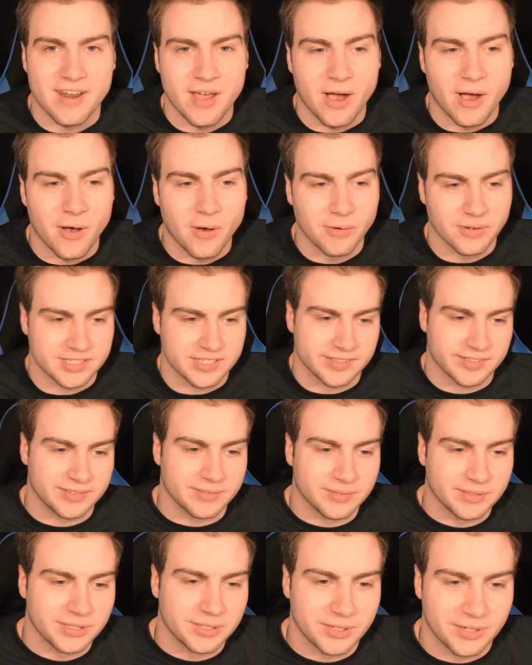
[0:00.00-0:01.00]
I know
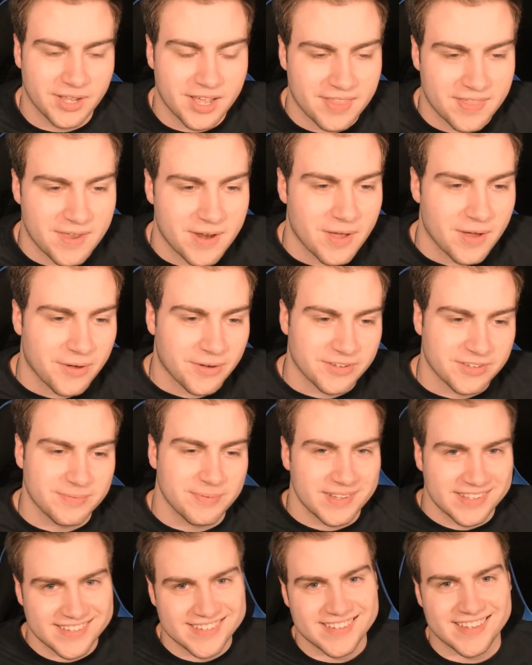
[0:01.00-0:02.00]
it's a little on the
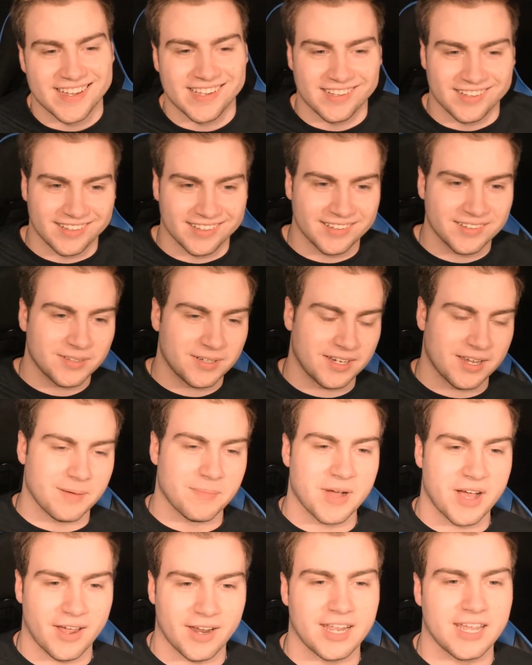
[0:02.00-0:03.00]
nose, but still,
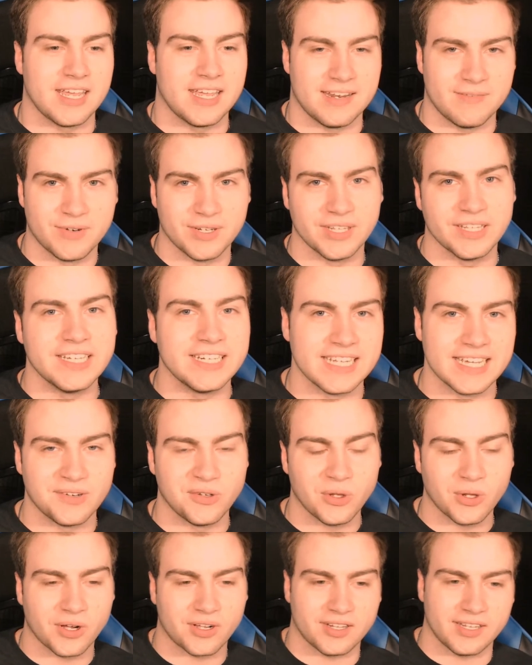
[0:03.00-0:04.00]
come on. It really
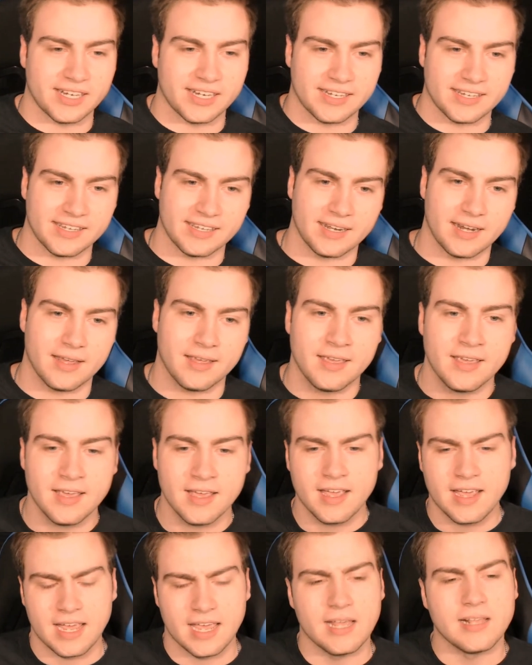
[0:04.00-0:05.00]
did look like it.
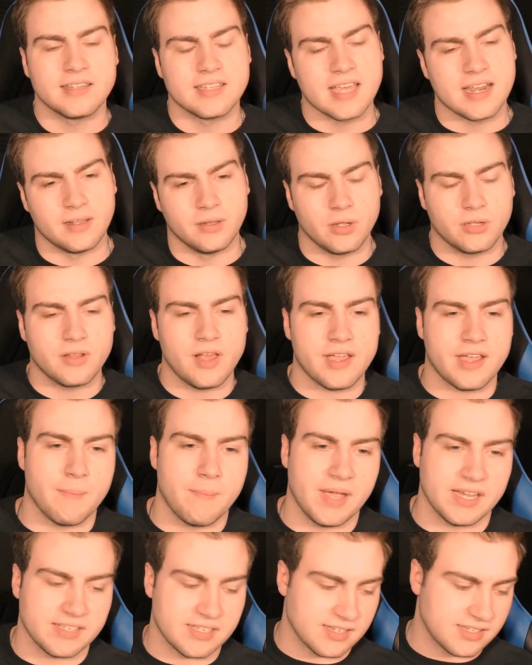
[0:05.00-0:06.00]
It did. It looked
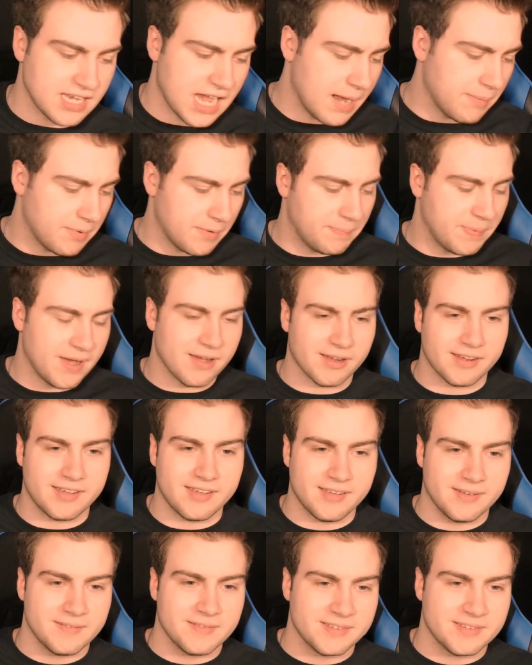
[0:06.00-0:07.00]
like a mix of
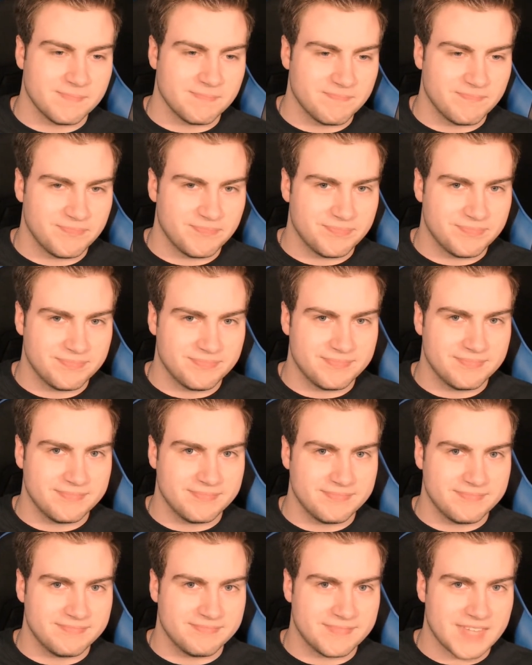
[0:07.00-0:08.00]
Cyberpunk
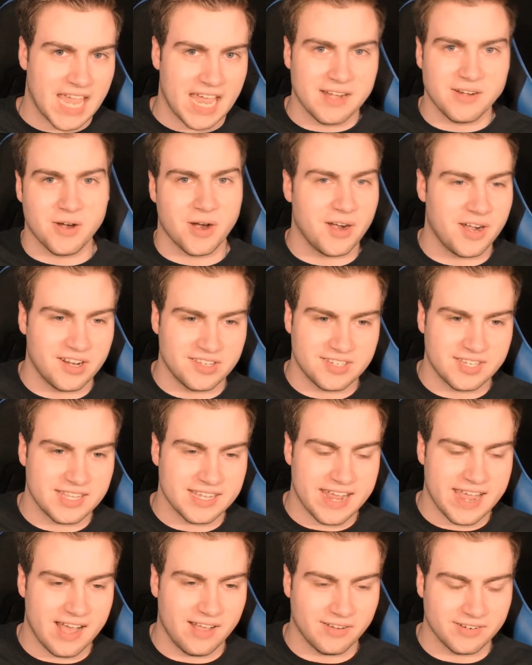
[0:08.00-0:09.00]
and
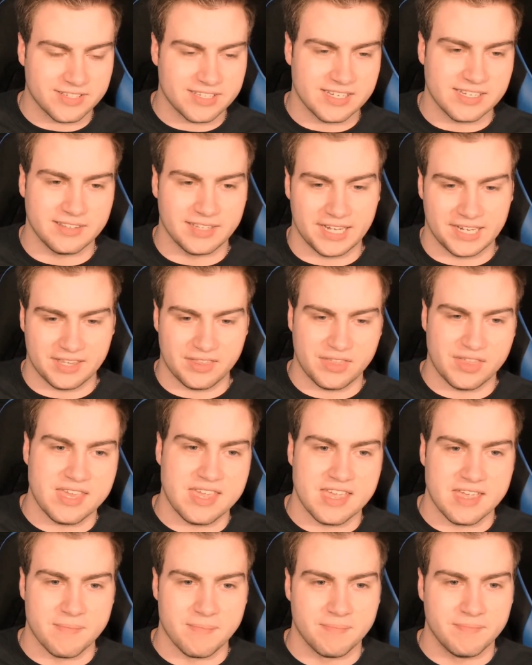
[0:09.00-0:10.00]
Guardians of the Galaxy, like,
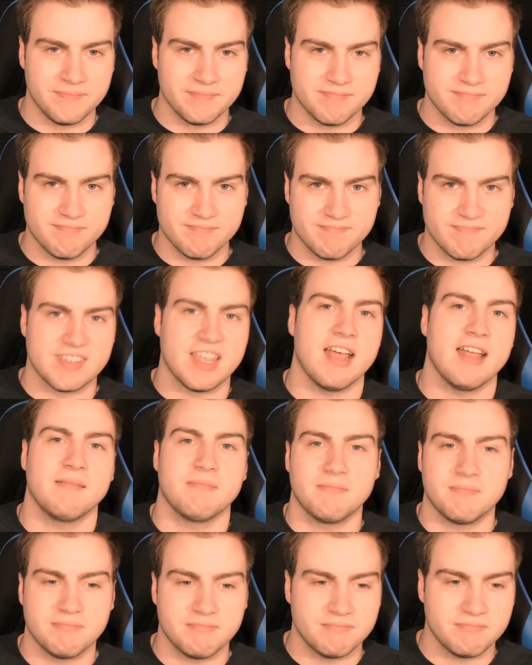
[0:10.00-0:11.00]
theme
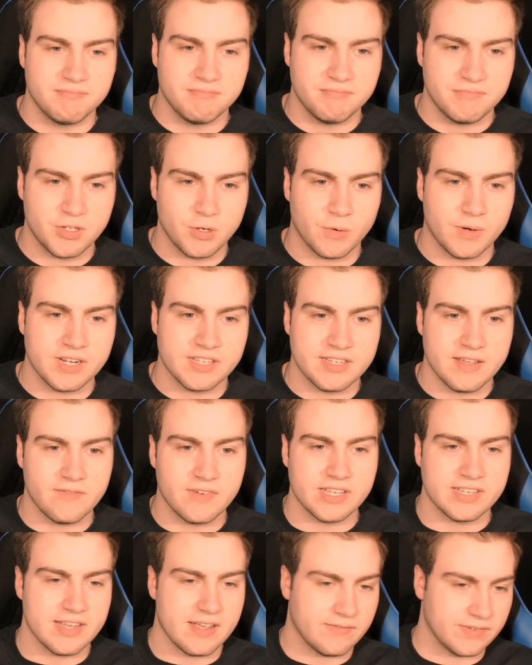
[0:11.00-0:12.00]
set in
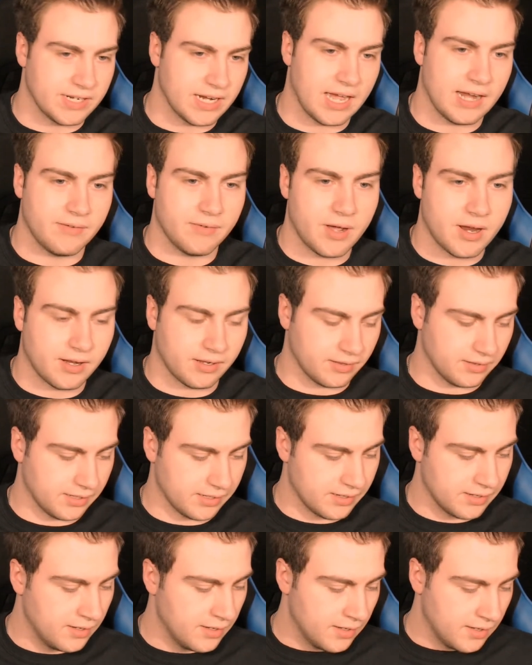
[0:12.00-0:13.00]
2077,
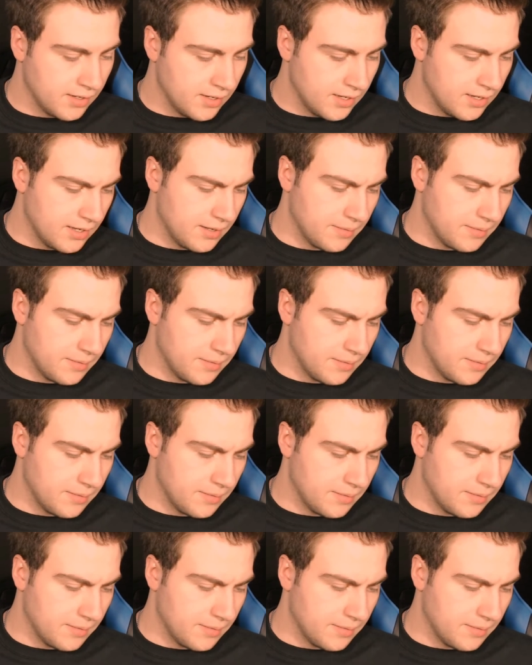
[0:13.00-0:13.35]
ironically.